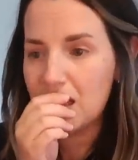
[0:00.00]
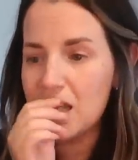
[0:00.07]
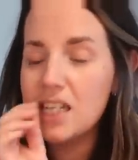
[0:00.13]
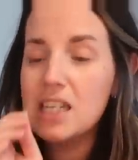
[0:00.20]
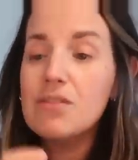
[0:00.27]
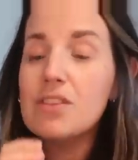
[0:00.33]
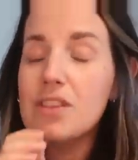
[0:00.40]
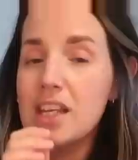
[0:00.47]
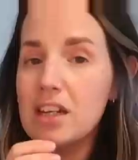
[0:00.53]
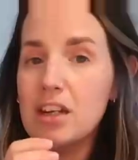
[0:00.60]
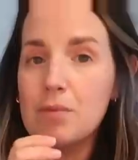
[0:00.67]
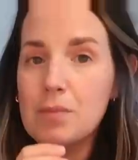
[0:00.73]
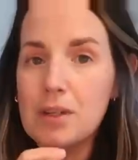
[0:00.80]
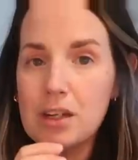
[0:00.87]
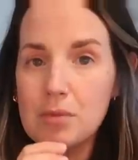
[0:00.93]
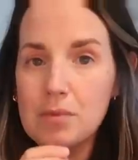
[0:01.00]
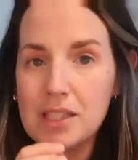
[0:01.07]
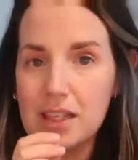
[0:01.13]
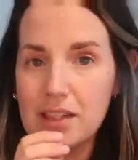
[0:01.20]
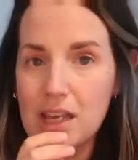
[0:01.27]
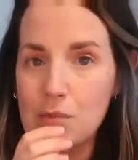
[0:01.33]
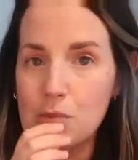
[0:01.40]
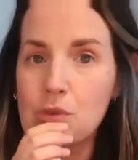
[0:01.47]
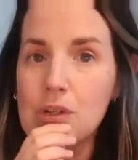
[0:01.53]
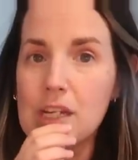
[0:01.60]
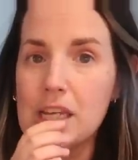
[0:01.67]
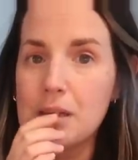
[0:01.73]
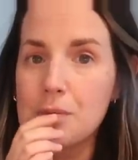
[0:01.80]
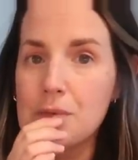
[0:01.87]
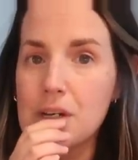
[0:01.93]
And even then I've been upset that
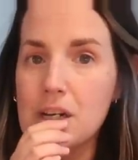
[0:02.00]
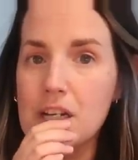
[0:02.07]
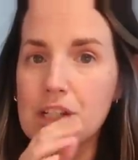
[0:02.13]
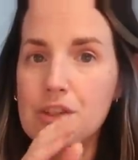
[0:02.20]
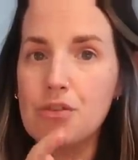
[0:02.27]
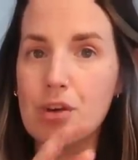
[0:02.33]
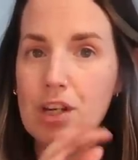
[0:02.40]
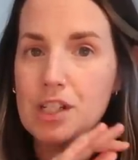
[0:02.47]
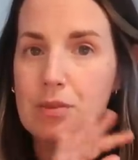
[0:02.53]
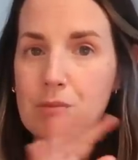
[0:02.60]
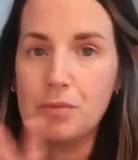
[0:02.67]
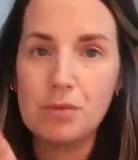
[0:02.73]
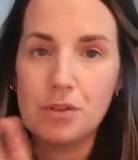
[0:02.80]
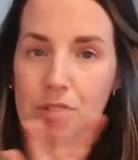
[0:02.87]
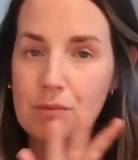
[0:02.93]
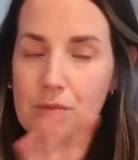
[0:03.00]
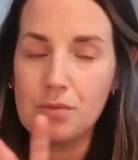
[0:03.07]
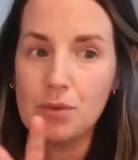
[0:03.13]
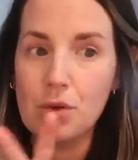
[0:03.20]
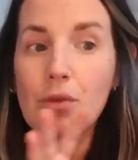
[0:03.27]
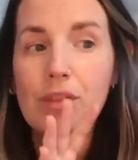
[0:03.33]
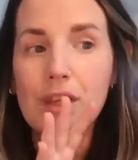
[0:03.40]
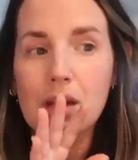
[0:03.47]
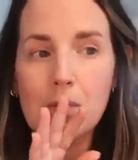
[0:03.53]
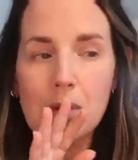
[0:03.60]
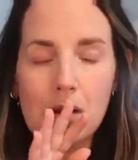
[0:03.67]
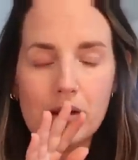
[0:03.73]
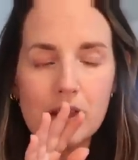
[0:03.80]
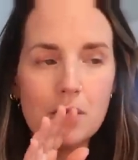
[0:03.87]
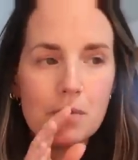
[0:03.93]
morning, but I tried to not think
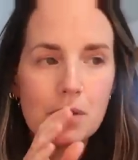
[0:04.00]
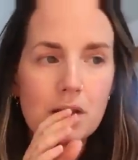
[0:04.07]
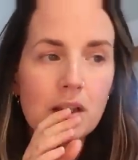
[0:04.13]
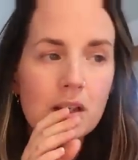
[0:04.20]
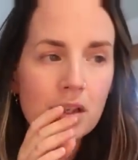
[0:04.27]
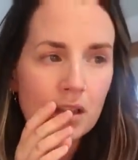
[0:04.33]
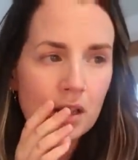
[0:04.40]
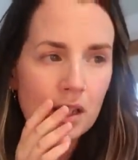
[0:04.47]
about it. But